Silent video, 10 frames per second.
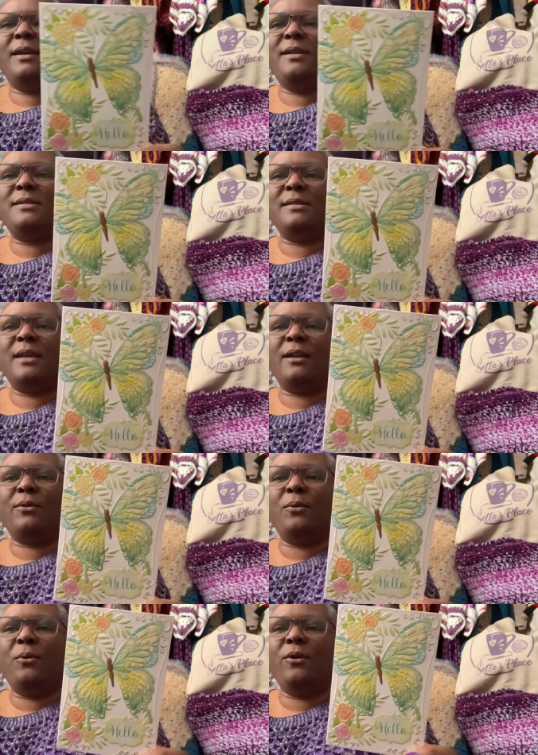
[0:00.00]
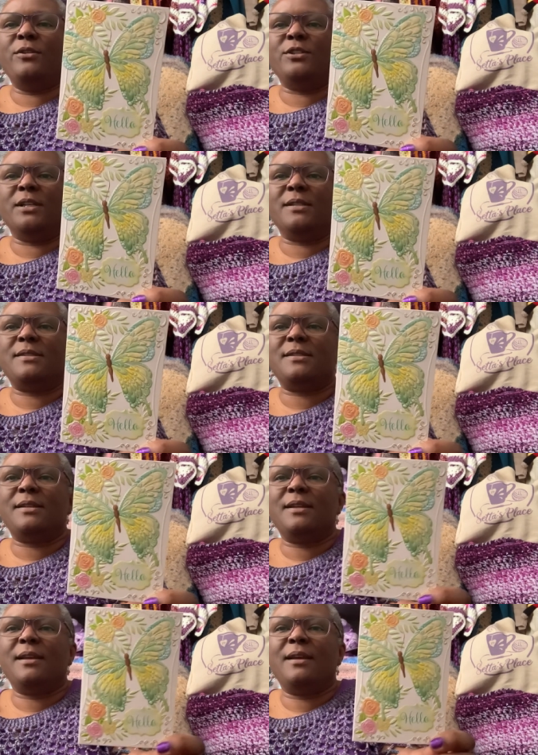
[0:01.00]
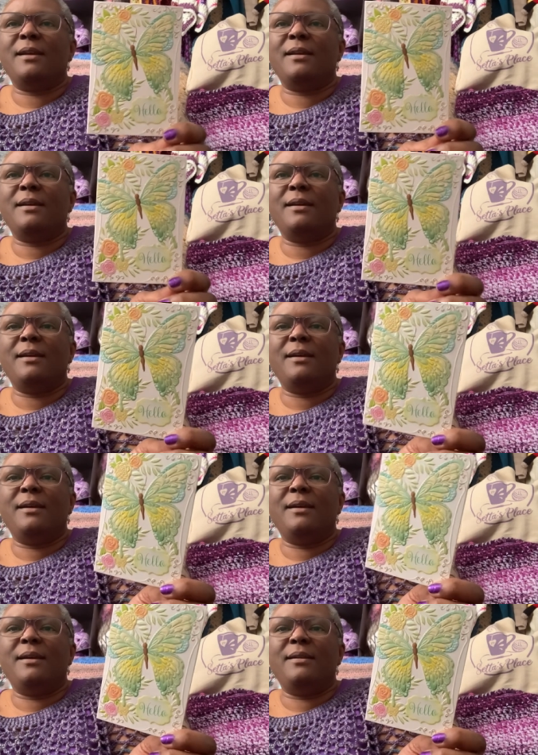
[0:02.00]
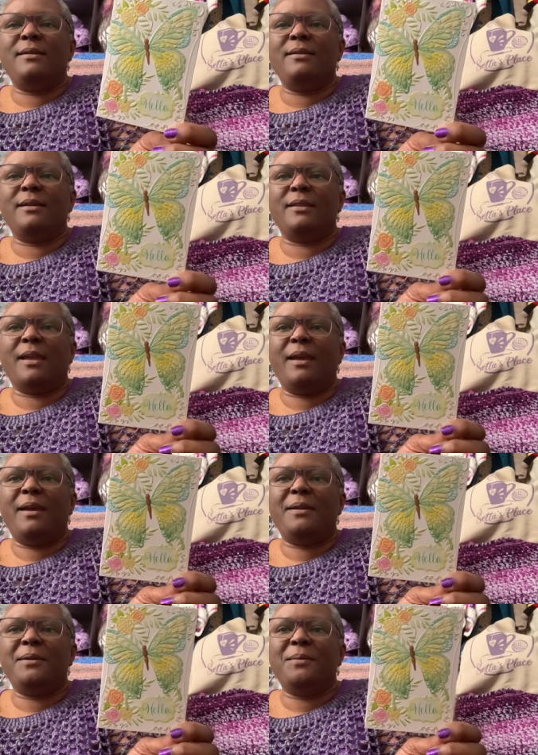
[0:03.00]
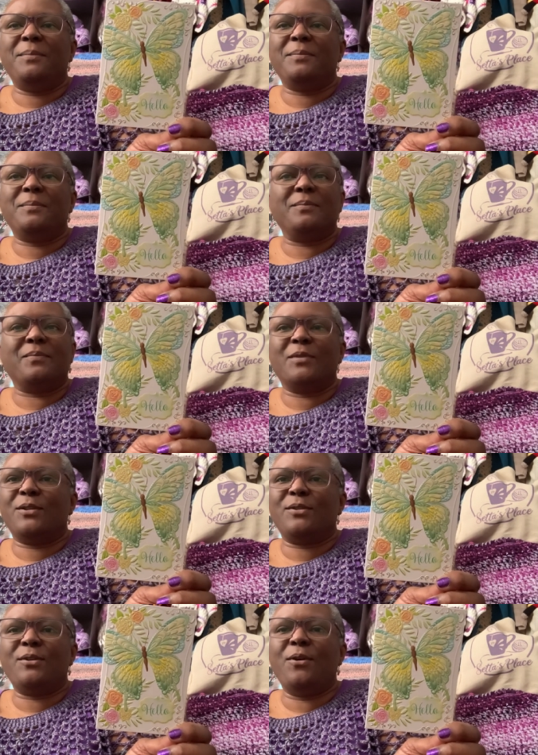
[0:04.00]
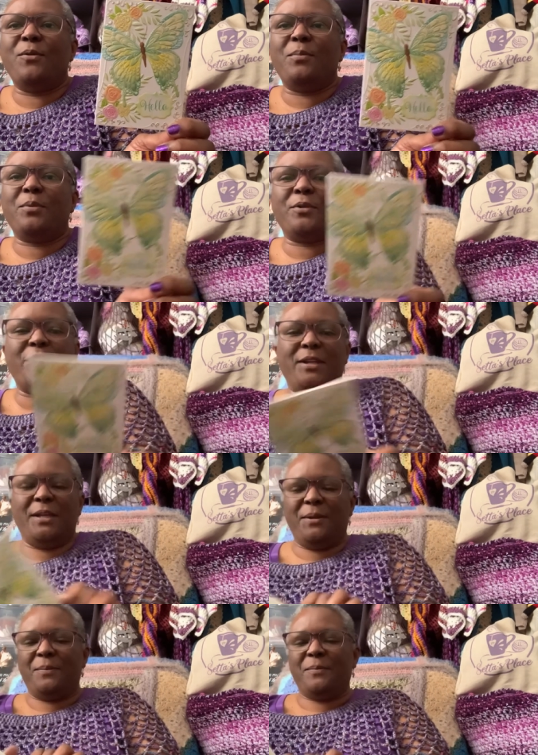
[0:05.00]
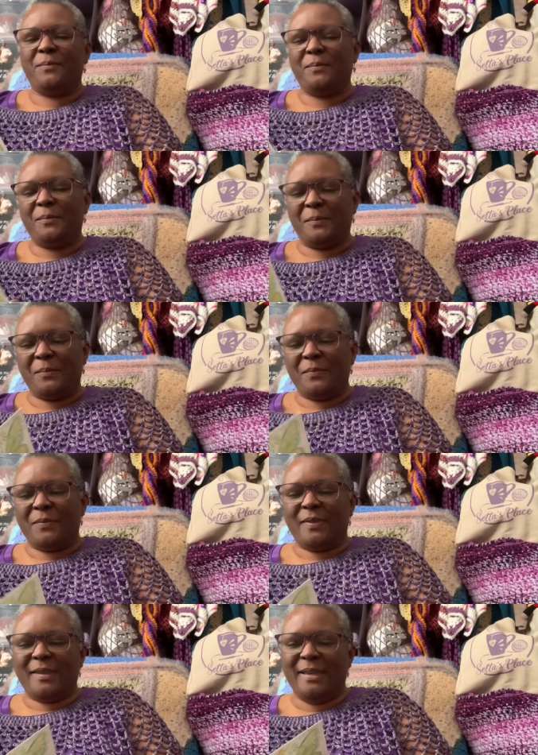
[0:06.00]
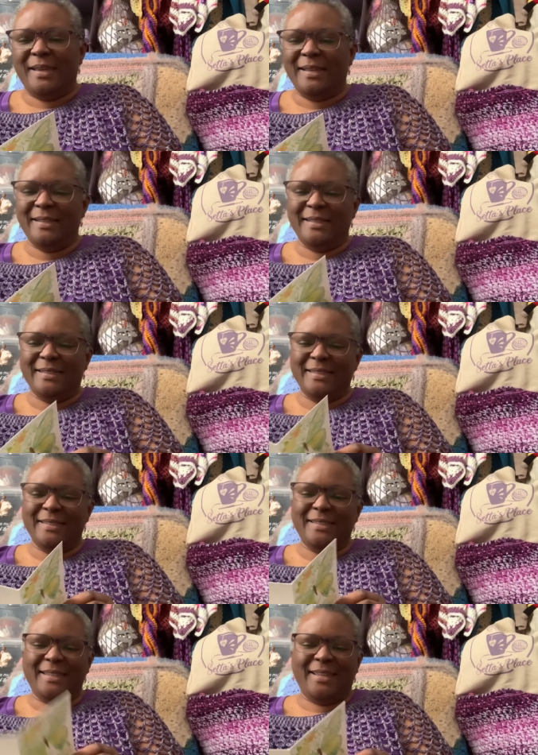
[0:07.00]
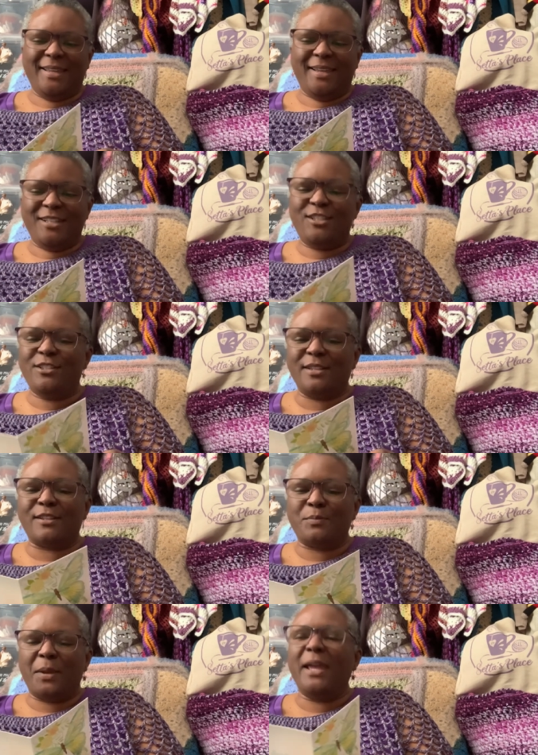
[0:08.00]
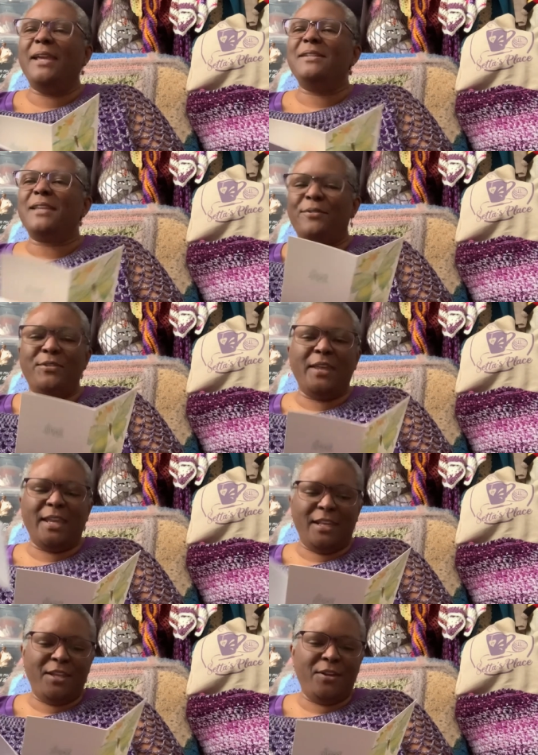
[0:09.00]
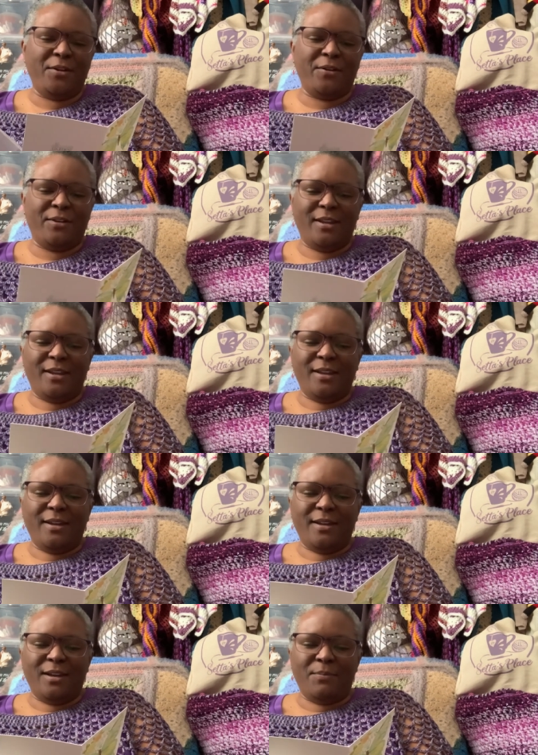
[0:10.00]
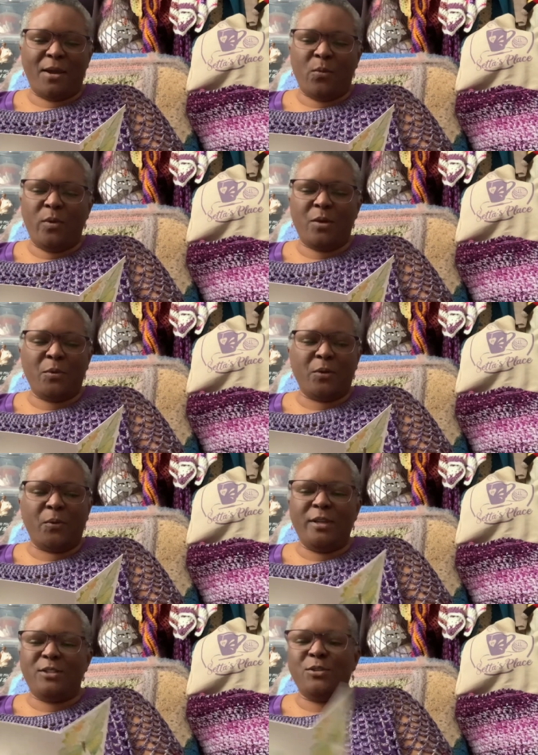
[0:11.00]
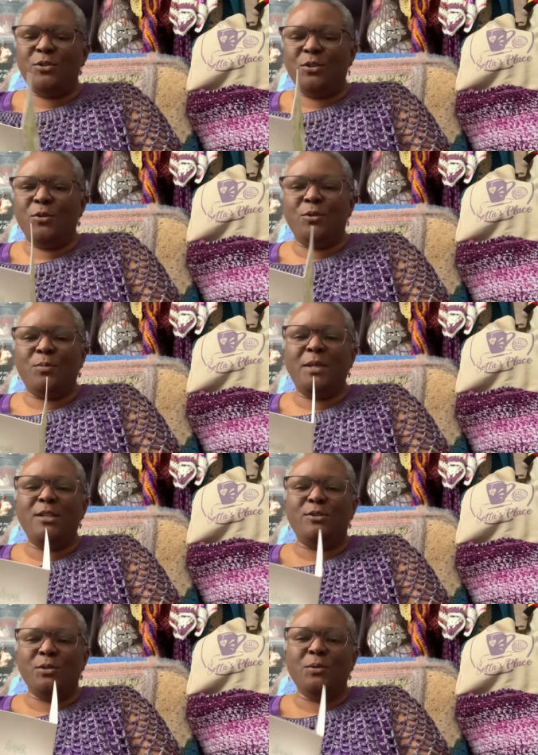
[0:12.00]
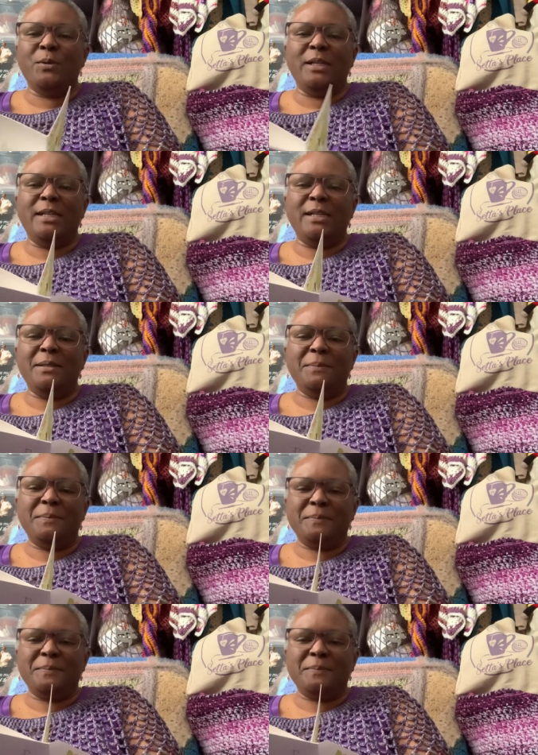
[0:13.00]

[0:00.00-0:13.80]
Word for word: Isn't that gorgeous? Look at that. So pretty. And she explains everything in here about what we're going to be doing.